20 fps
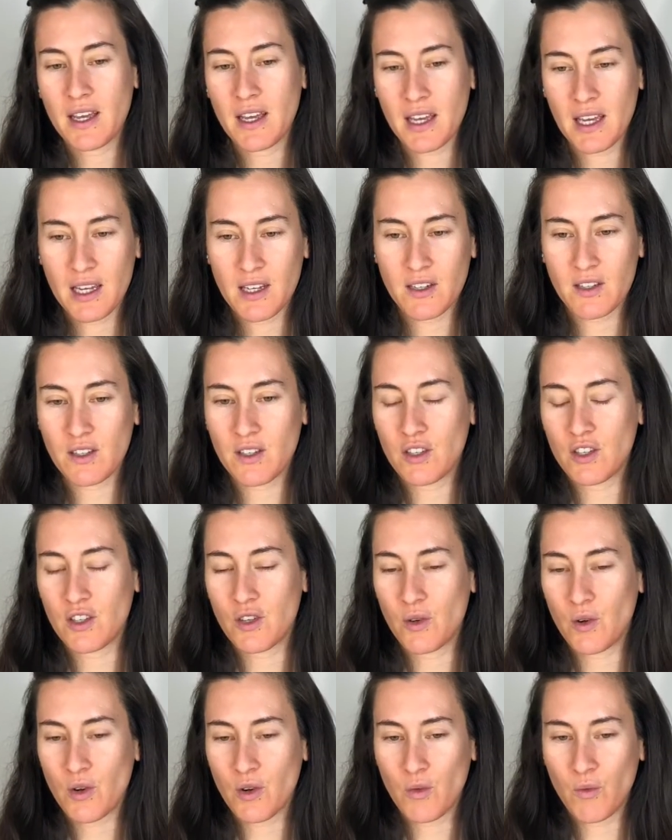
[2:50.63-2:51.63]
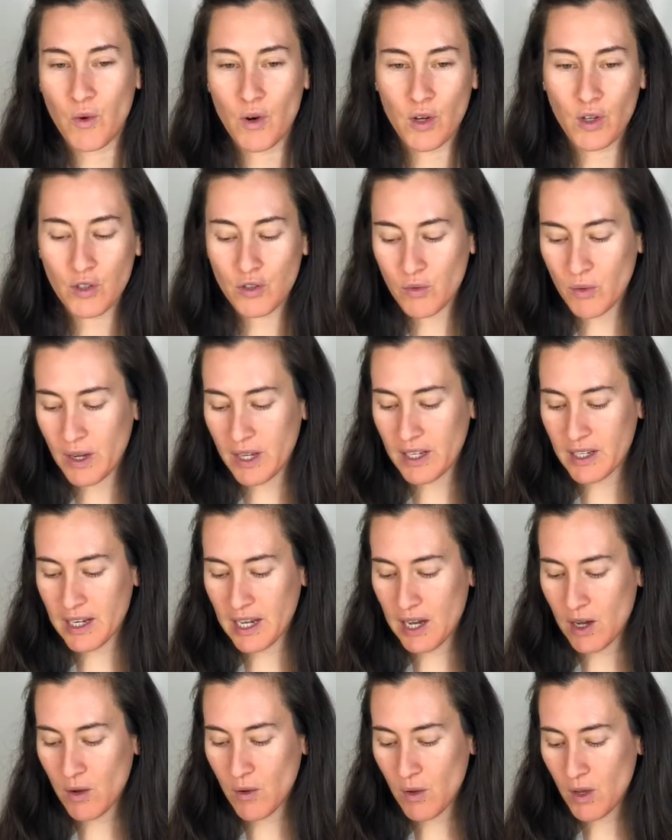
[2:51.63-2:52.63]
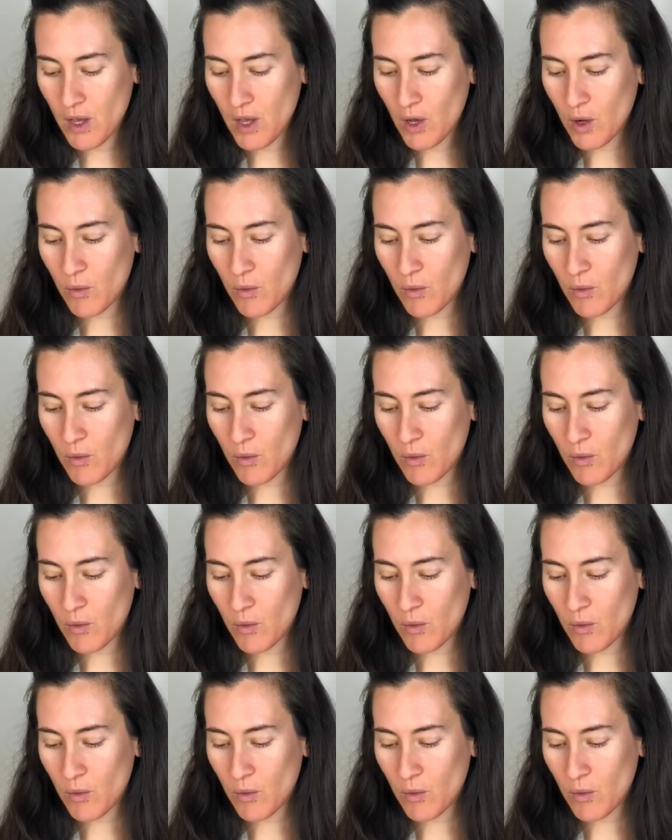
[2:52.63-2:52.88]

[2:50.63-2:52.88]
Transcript: in your world right now,